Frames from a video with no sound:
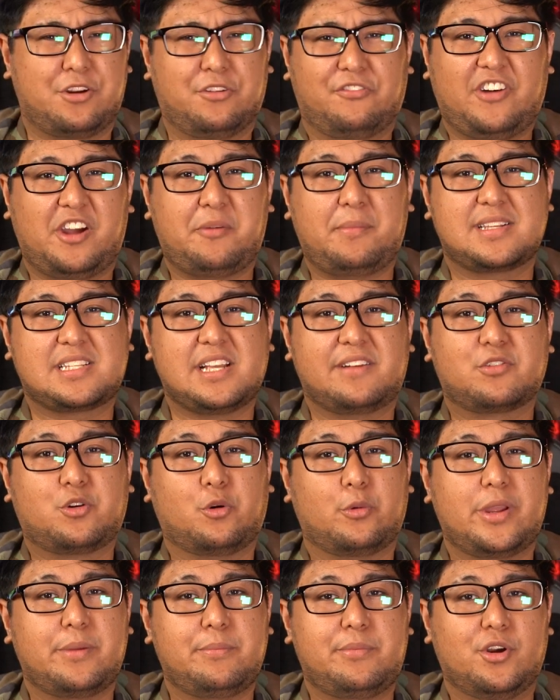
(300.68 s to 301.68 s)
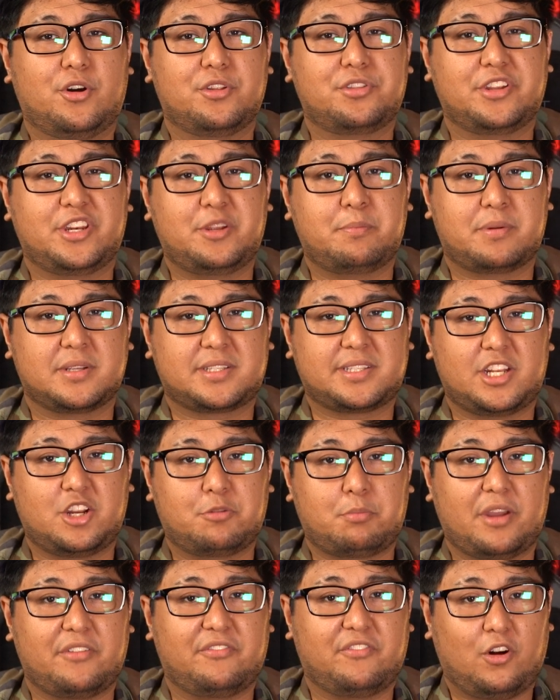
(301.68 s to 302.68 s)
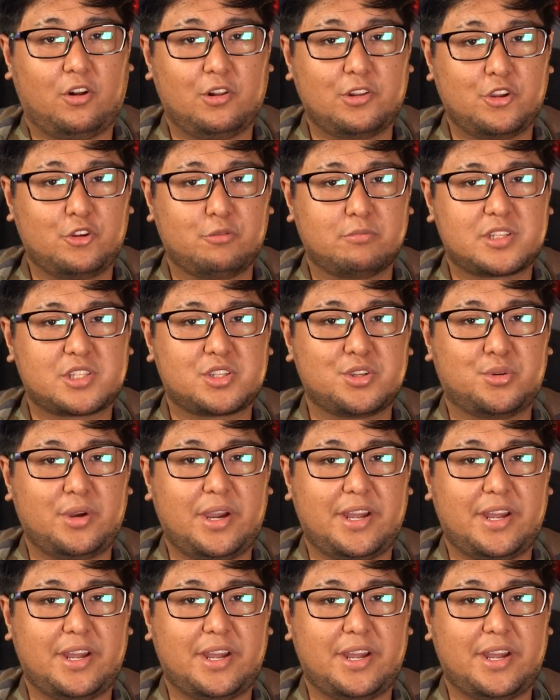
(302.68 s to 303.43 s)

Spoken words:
don't find myself going beyond 30% of my volume, so